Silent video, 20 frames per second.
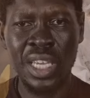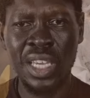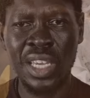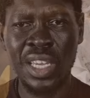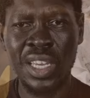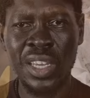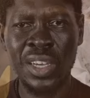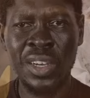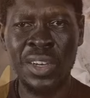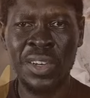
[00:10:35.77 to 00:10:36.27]

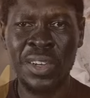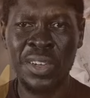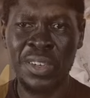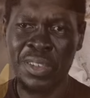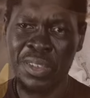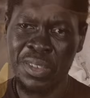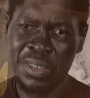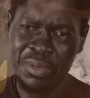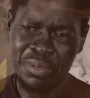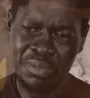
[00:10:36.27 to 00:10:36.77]
you
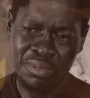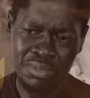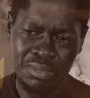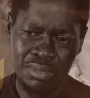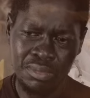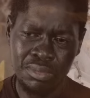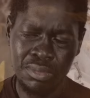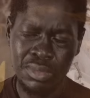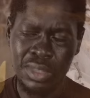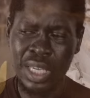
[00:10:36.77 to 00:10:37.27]
know,
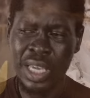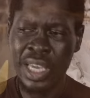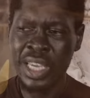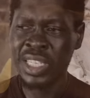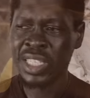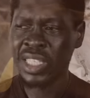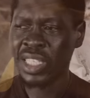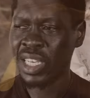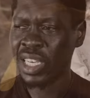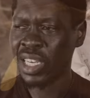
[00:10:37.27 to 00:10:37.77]

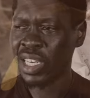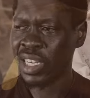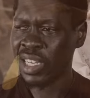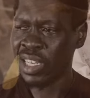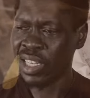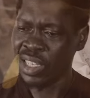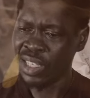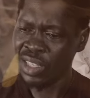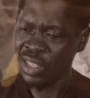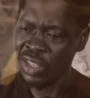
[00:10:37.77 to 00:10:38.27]

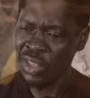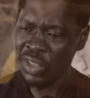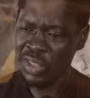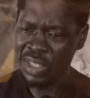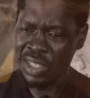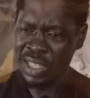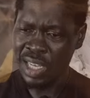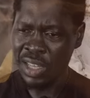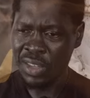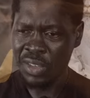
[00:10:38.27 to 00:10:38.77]

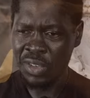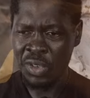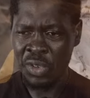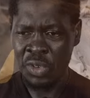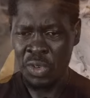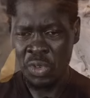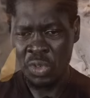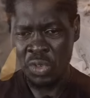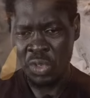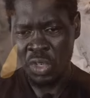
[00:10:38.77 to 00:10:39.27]

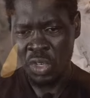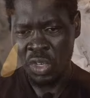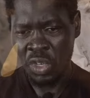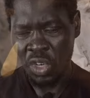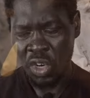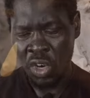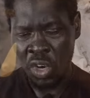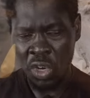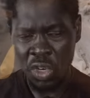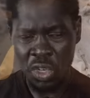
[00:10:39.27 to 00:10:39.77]

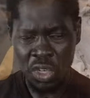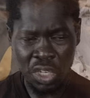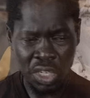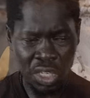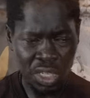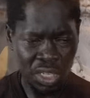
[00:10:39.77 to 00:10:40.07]
isha.sadguru.org.